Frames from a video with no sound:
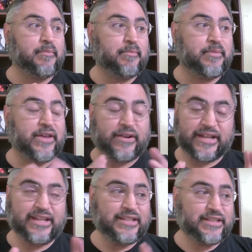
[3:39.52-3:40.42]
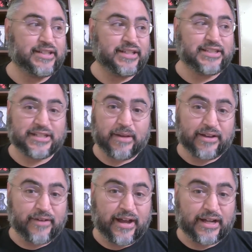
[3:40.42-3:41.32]
There is a decent amount
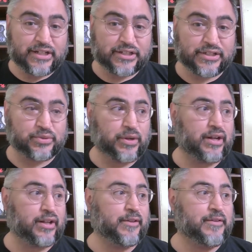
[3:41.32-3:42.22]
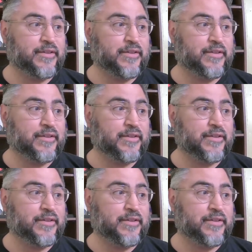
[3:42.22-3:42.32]
of action as well,